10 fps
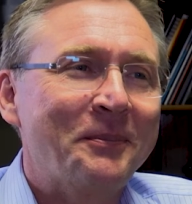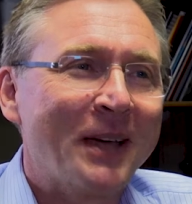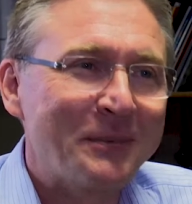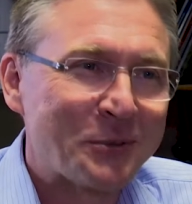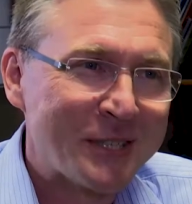My
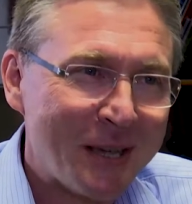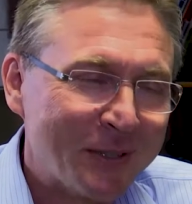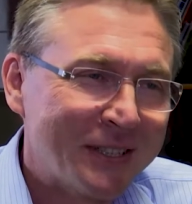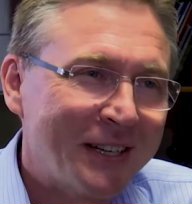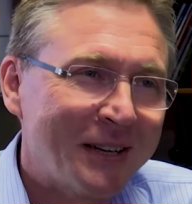name's Chris
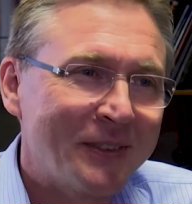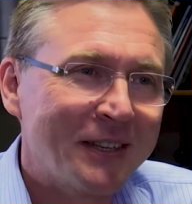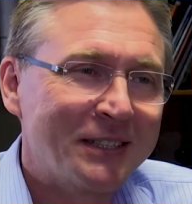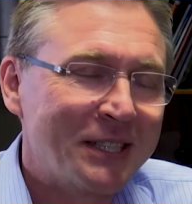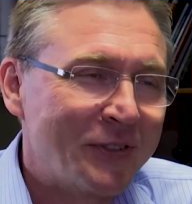Hamilton. I'm
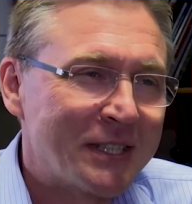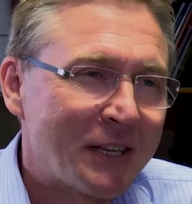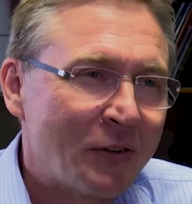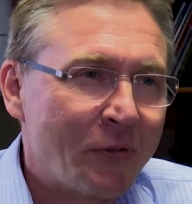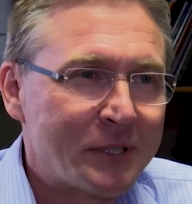the Chief
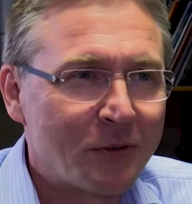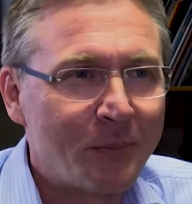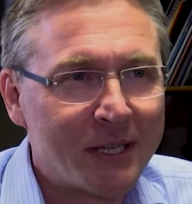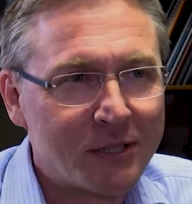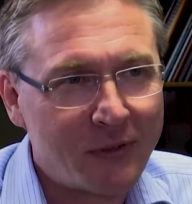Executive Officer of
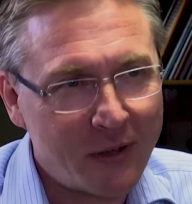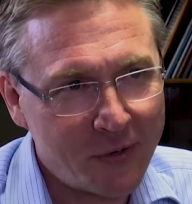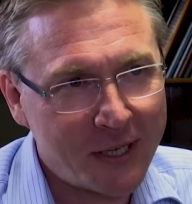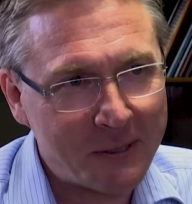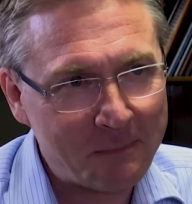
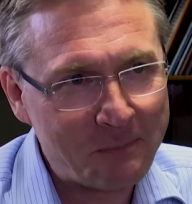BankservAfrica.